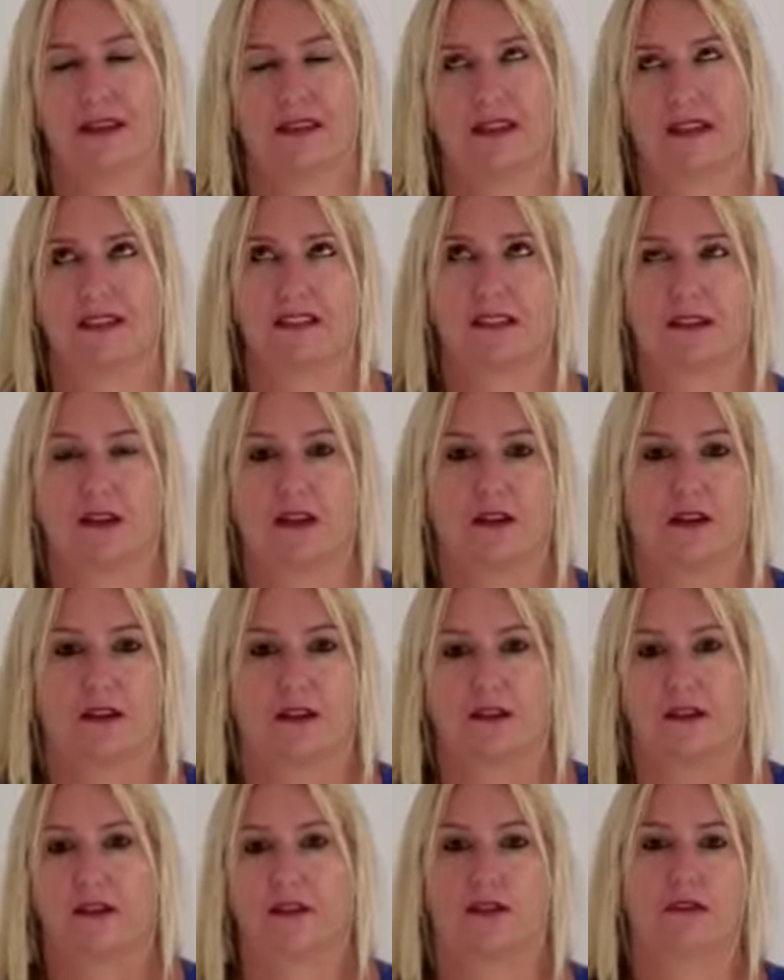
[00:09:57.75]
That's done on
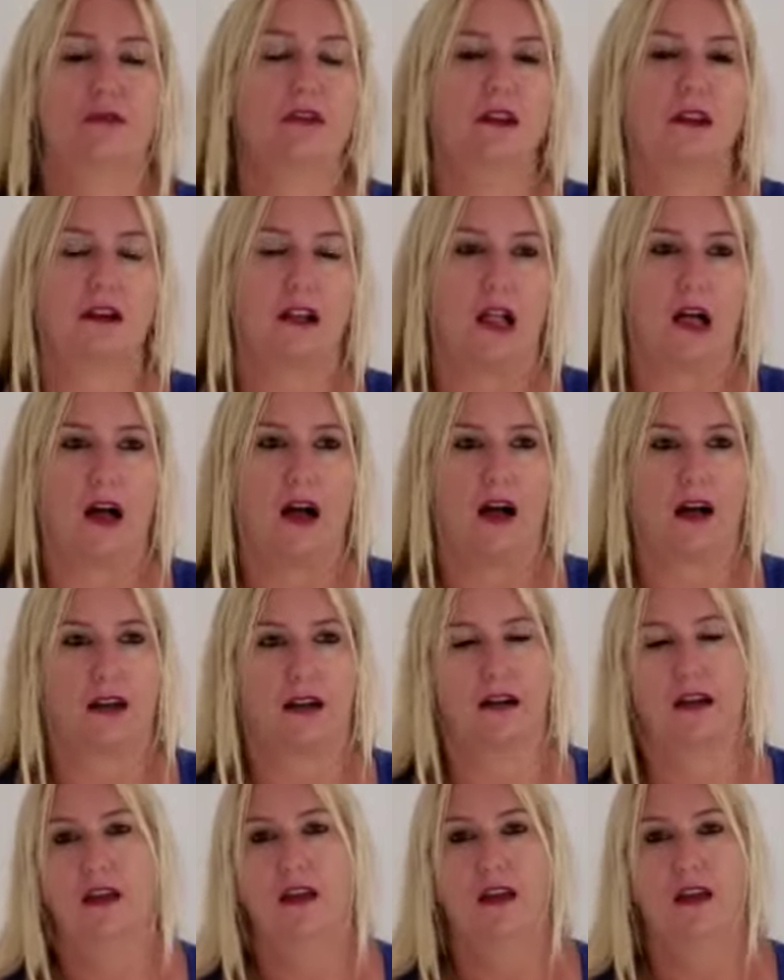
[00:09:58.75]
a 3 o'clock